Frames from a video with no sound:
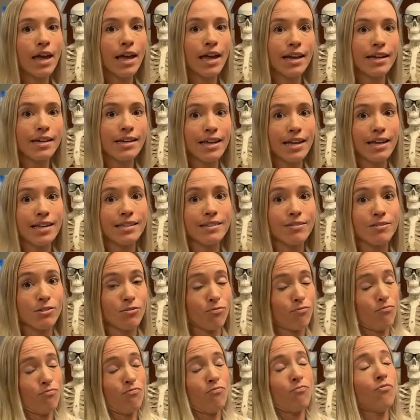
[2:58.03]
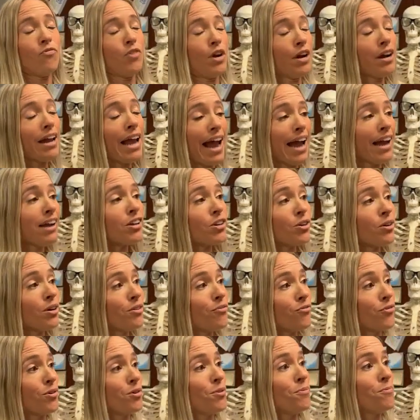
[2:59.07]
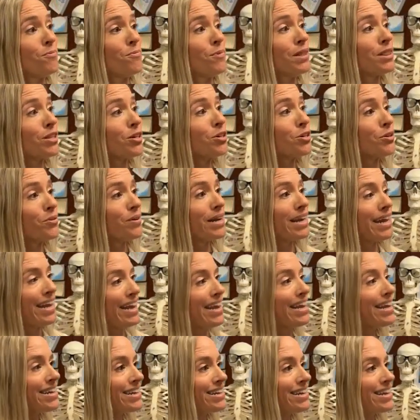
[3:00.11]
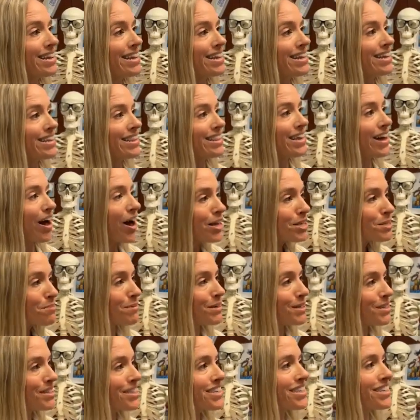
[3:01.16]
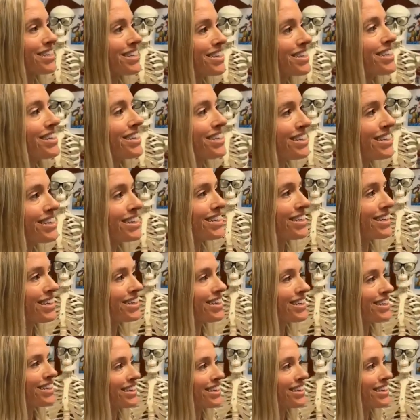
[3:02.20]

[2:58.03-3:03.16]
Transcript: And it's very accurate for what they're doing in the hospitals. Yeah, that's awesome.